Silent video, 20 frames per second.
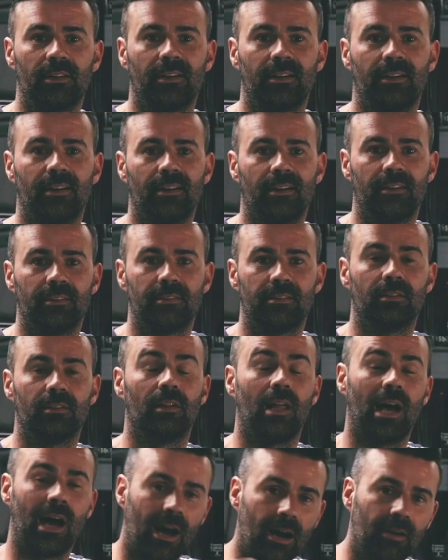
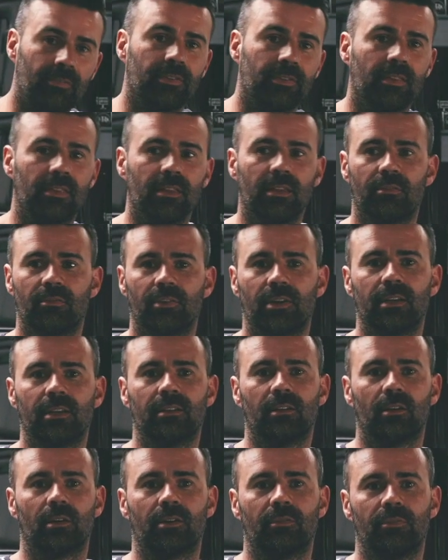until after the
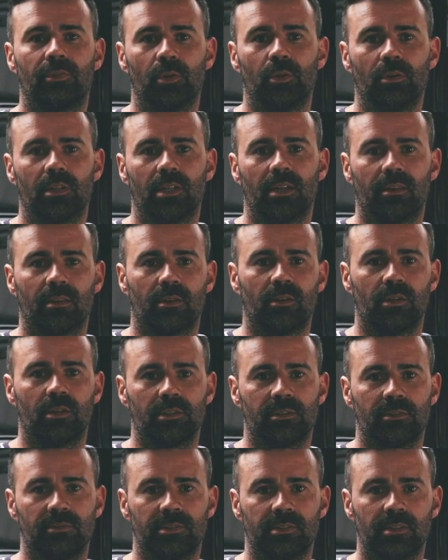event, like a few of the other
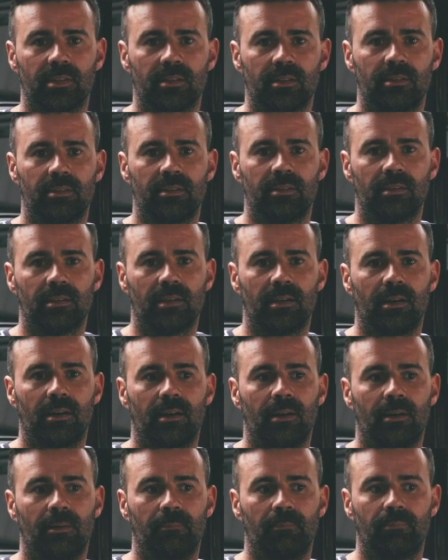guys have said.
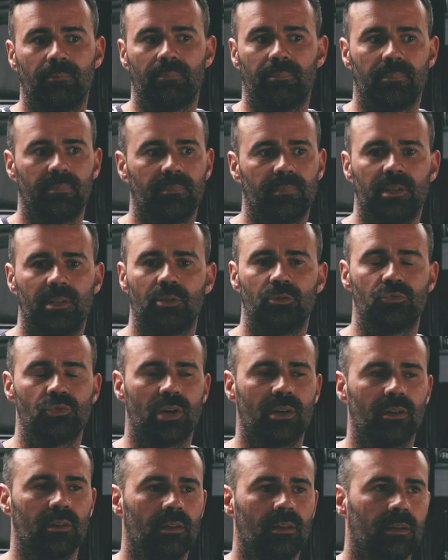The
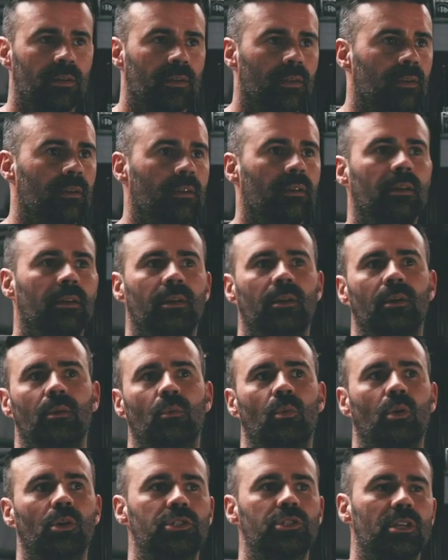adrenaline,
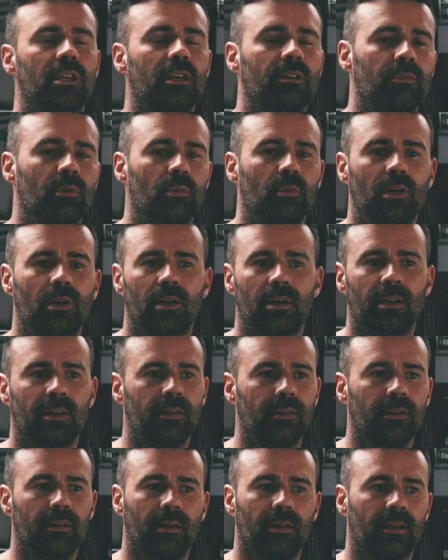watching
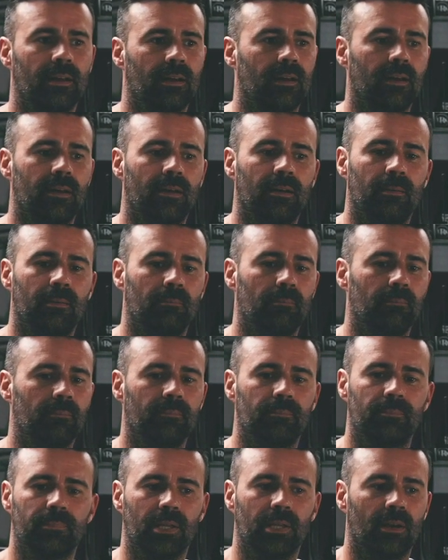everyone,
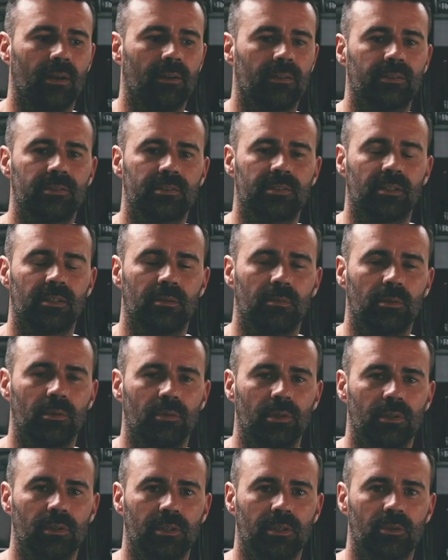yeah, it's going to be
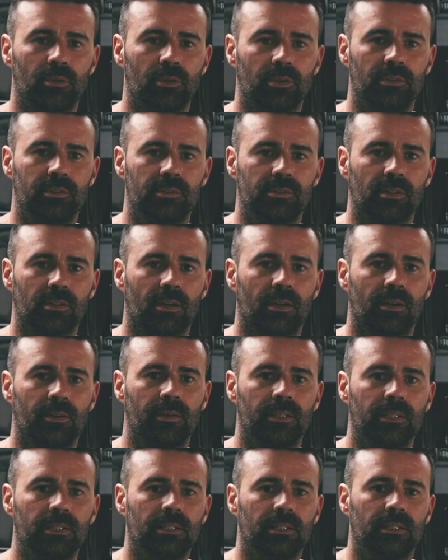really good.
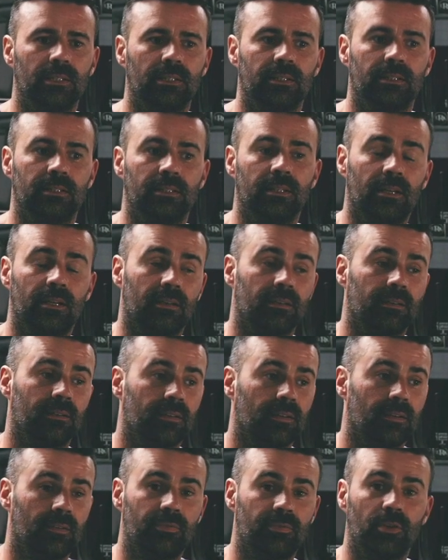So
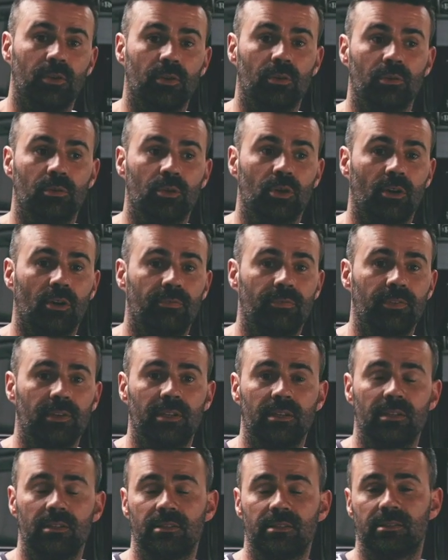yeah, a few
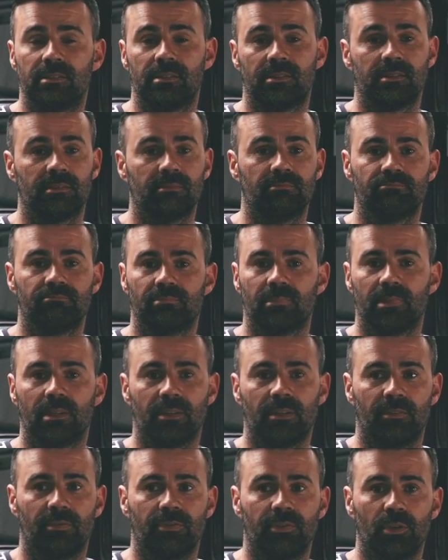coffees,
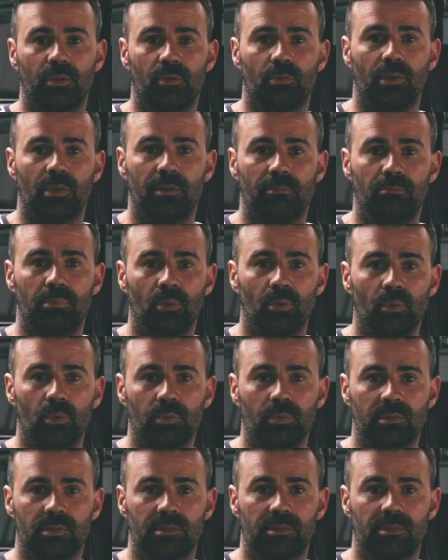a few Red
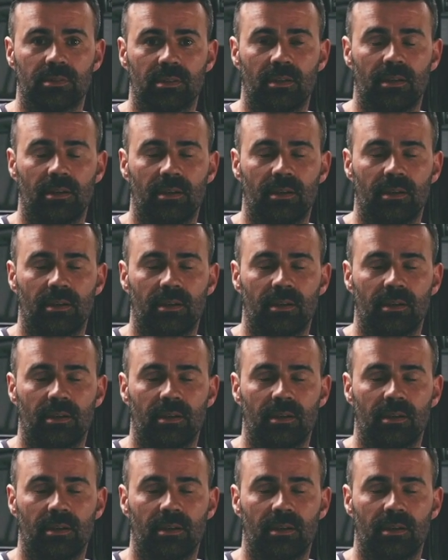Bulls,